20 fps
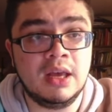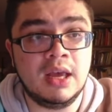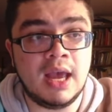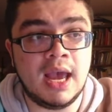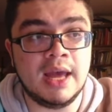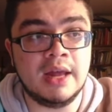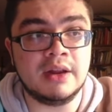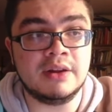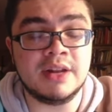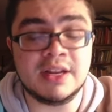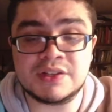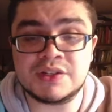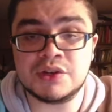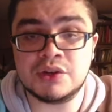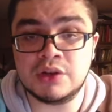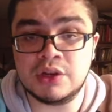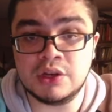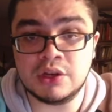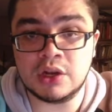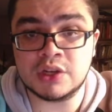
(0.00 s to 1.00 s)
and
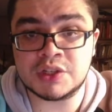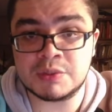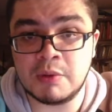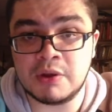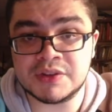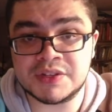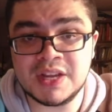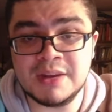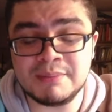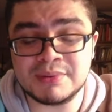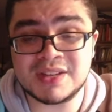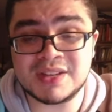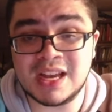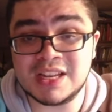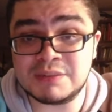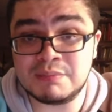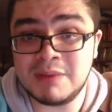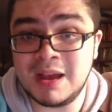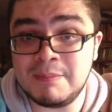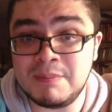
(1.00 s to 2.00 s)
necessarily a small sample
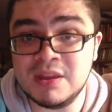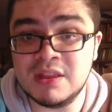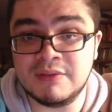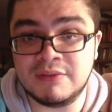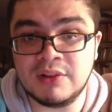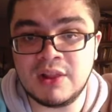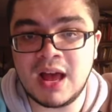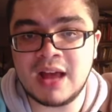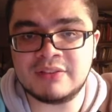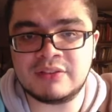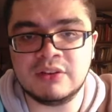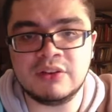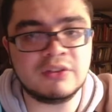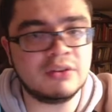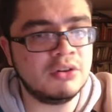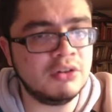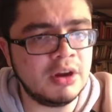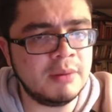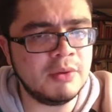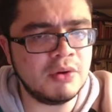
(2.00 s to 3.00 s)
size might be the velocity. So
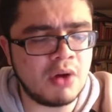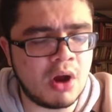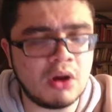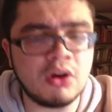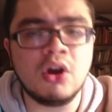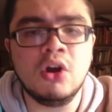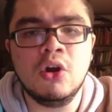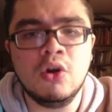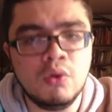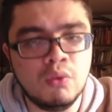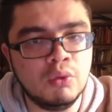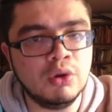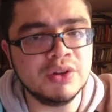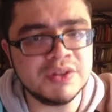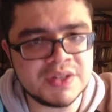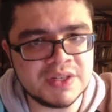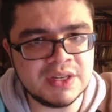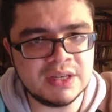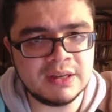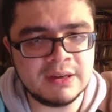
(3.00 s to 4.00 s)
don't get me wrong. We'll
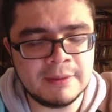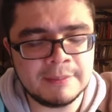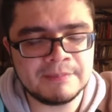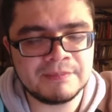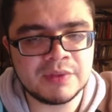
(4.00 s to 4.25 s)
see.